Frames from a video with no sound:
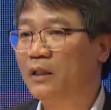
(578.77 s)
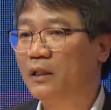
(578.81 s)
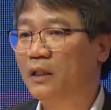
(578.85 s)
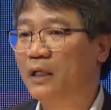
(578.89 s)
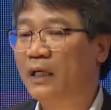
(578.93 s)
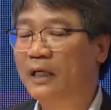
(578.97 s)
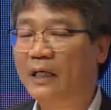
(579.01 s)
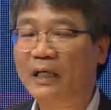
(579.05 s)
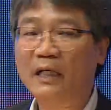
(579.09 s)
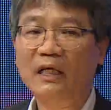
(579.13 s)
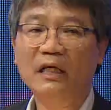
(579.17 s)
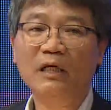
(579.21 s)

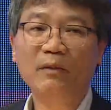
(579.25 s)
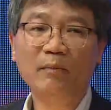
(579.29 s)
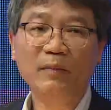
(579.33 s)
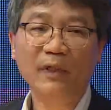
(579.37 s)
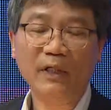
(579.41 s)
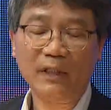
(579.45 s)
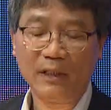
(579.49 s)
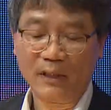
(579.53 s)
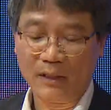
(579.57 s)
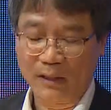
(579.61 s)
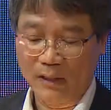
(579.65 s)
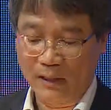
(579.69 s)
academic
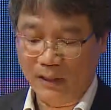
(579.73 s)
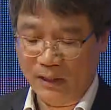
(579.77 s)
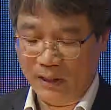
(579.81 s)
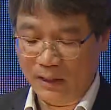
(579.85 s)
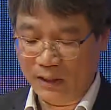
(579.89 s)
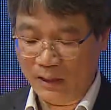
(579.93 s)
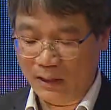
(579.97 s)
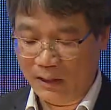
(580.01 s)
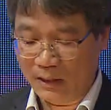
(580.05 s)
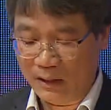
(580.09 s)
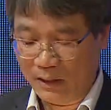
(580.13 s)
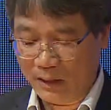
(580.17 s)

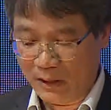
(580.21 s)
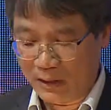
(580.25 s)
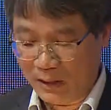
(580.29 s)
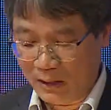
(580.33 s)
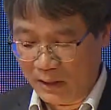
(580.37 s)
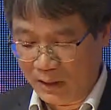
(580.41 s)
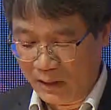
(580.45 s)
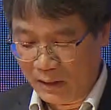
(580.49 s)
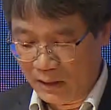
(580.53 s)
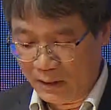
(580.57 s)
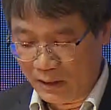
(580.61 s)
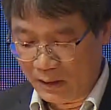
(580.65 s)

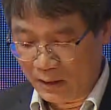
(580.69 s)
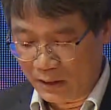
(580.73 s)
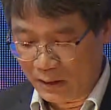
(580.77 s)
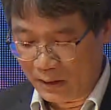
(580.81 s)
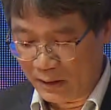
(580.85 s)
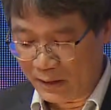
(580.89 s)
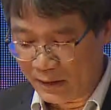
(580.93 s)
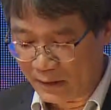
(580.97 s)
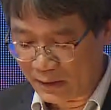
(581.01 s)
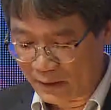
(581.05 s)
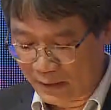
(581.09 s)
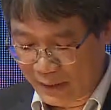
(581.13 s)

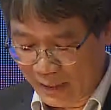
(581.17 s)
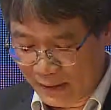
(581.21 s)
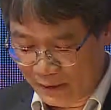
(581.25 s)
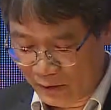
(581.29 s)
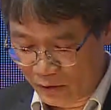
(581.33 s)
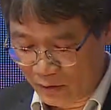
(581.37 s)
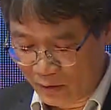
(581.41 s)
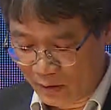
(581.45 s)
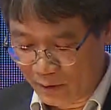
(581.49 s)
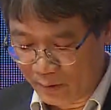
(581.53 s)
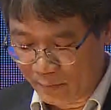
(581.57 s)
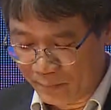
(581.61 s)

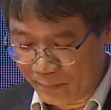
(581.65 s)
discussion.